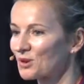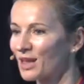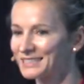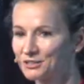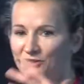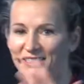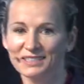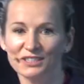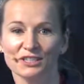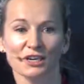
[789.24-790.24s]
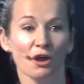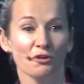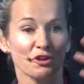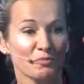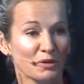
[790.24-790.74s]
like Sylvester Stallone,
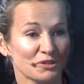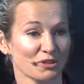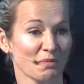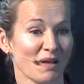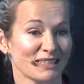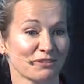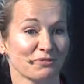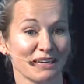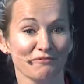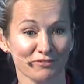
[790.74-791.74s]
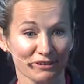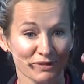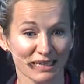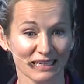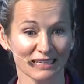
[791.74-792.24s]
who puts on muscle
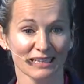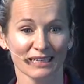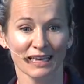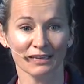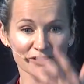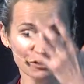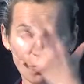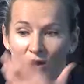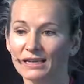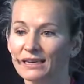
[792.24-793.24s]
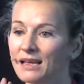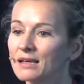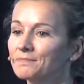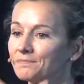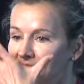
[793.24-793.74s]
everywhere and is quite
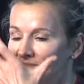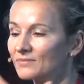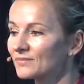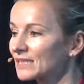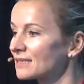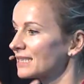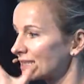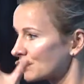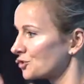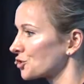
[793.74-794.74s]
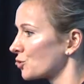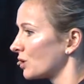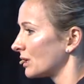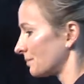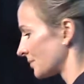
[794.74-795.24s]
set in the jaw.